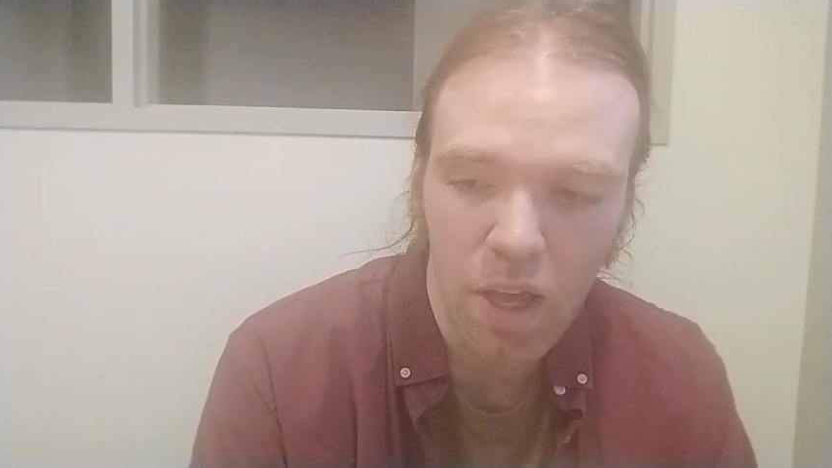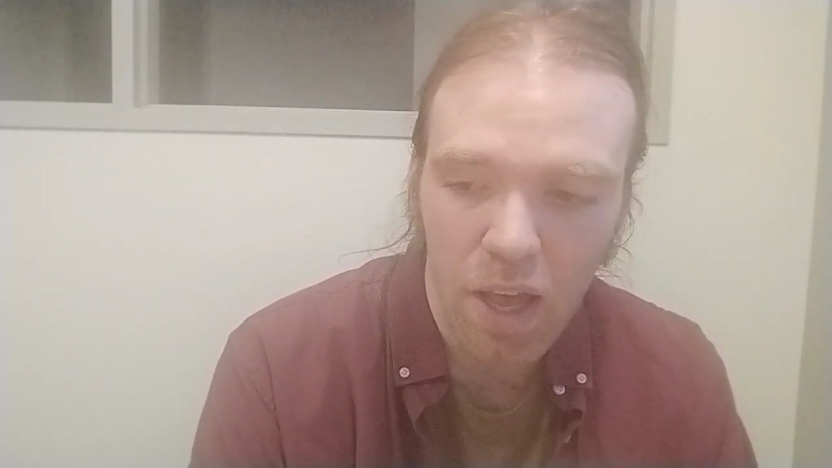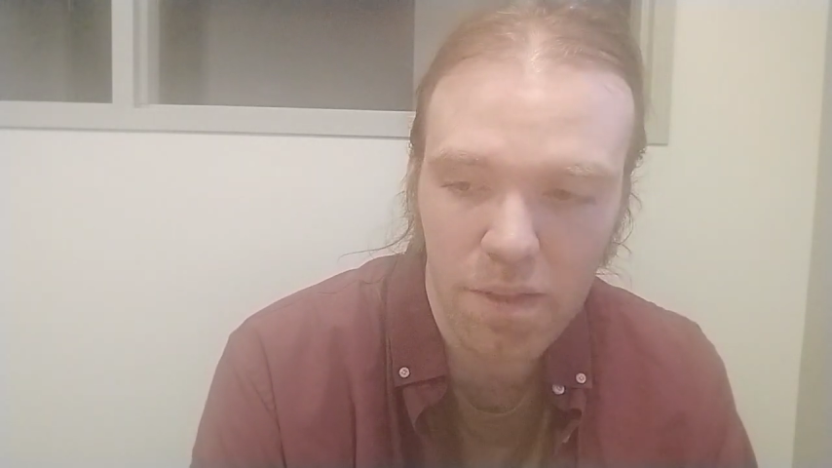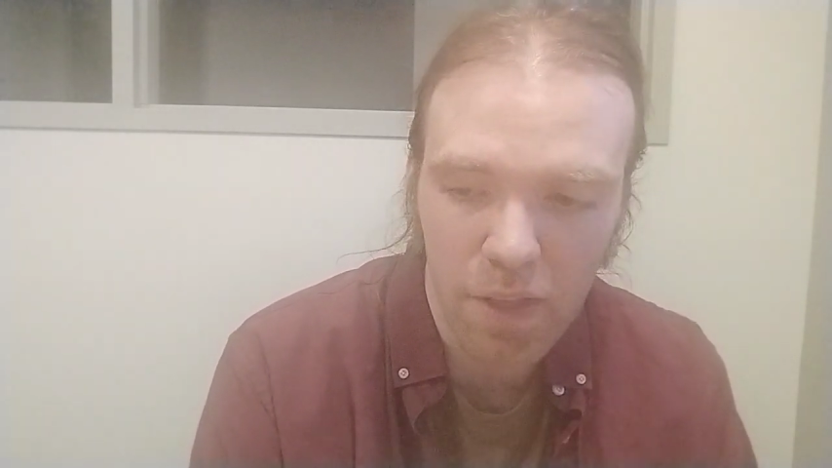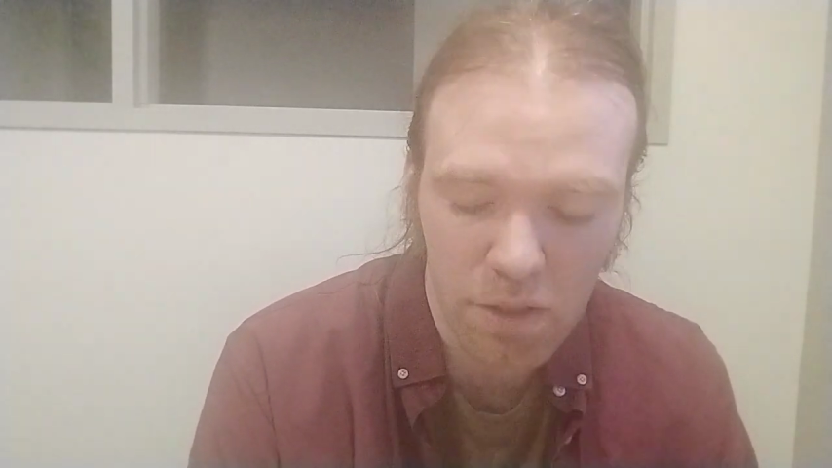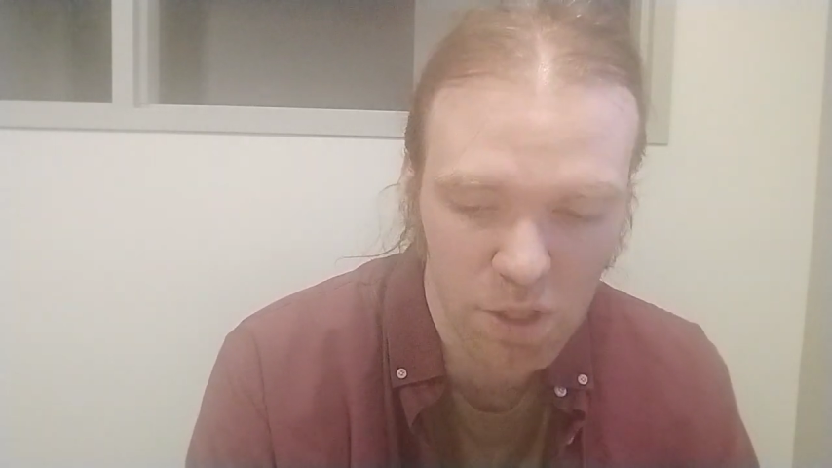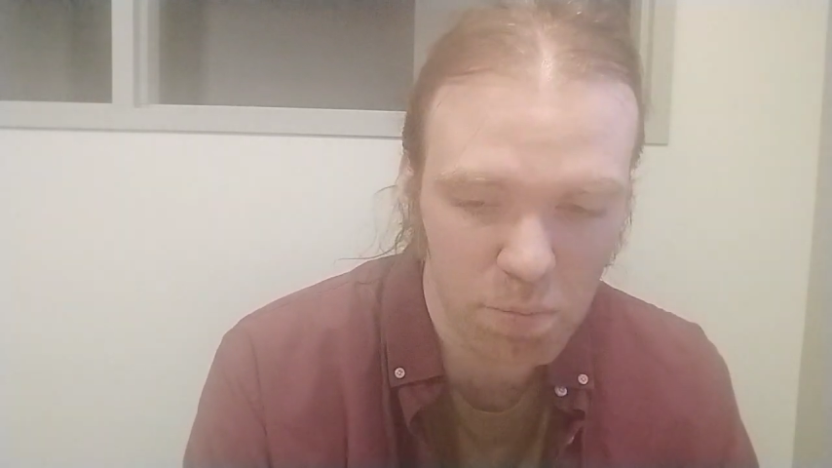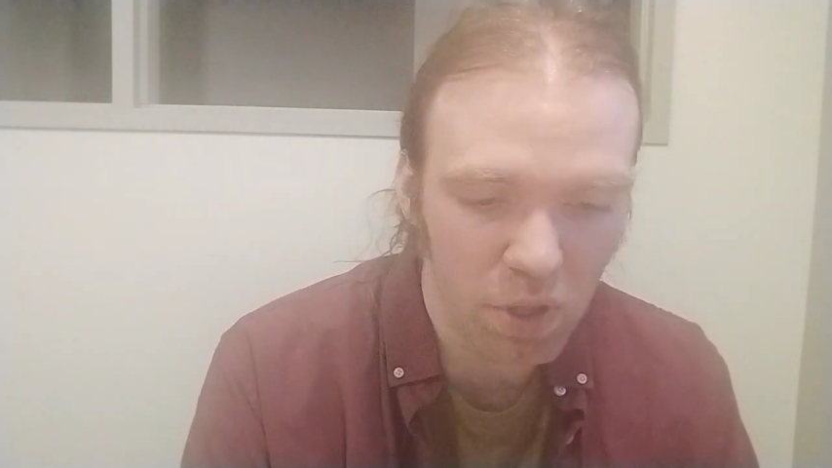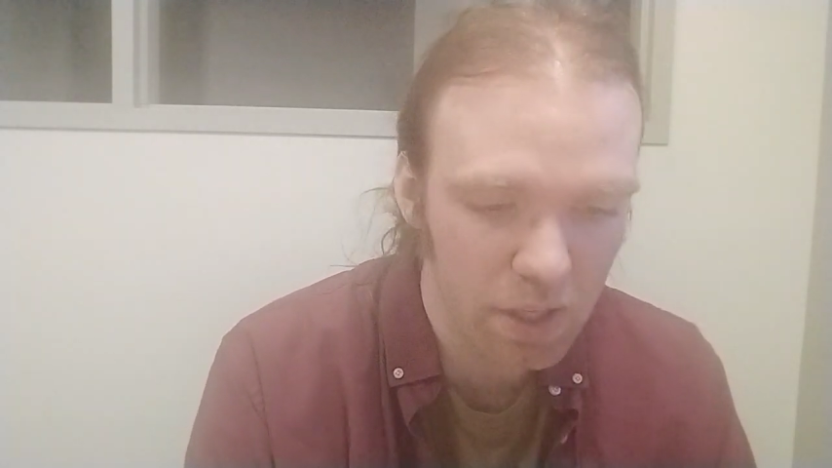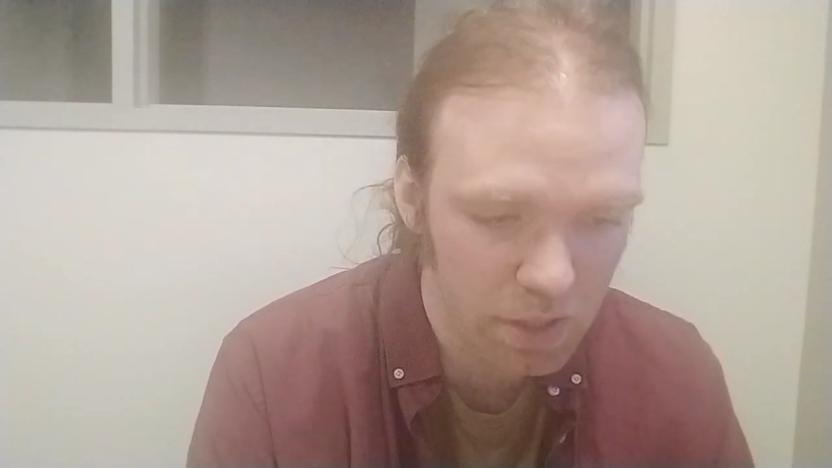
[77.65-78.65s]
and then
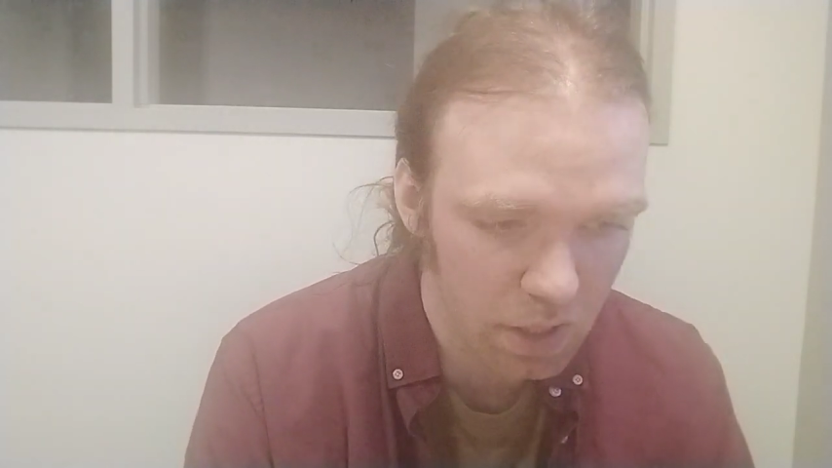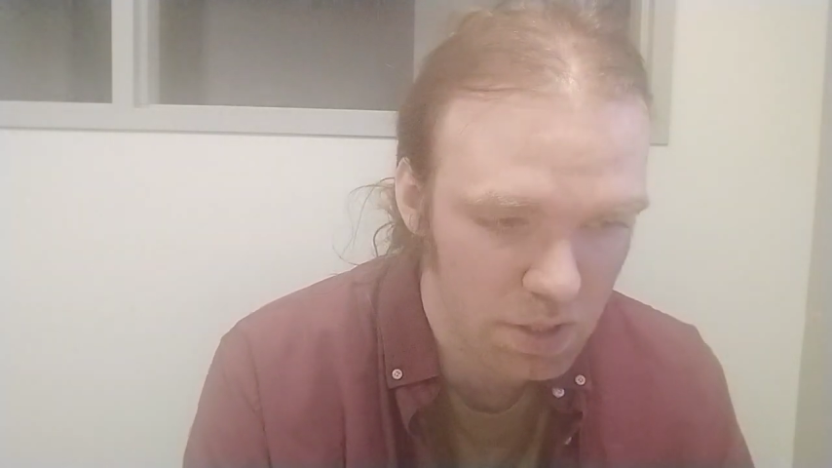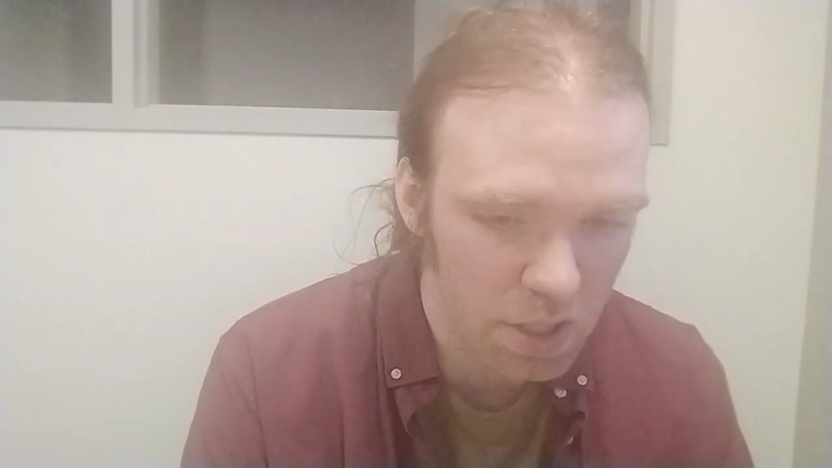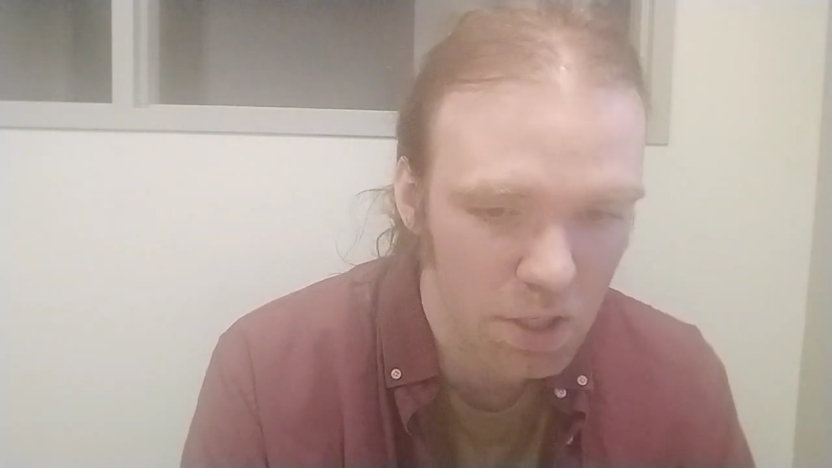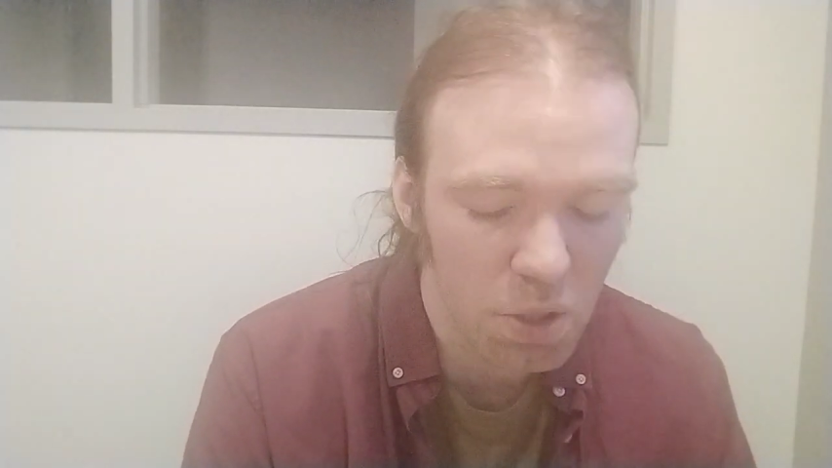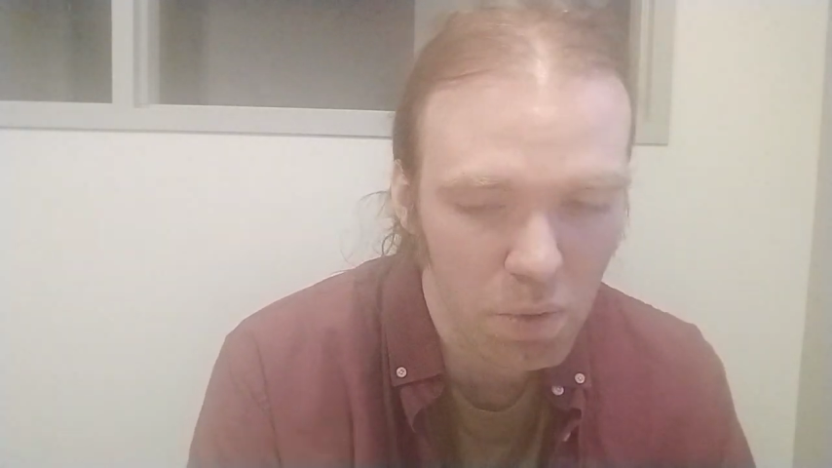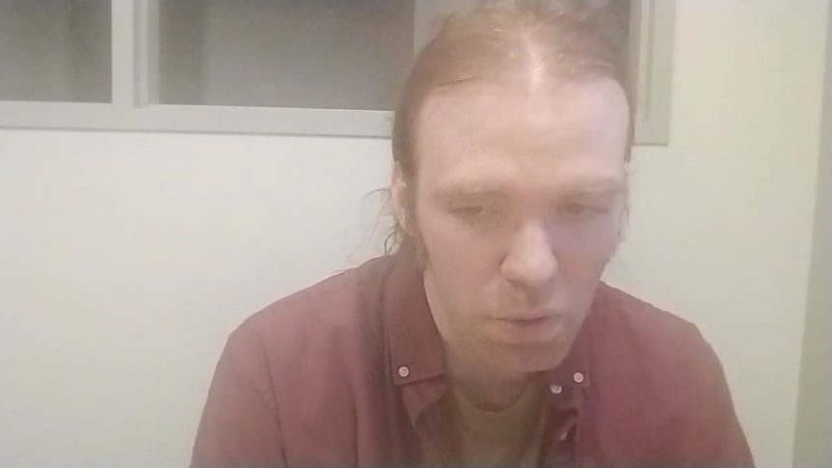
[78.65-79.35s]
split and continue.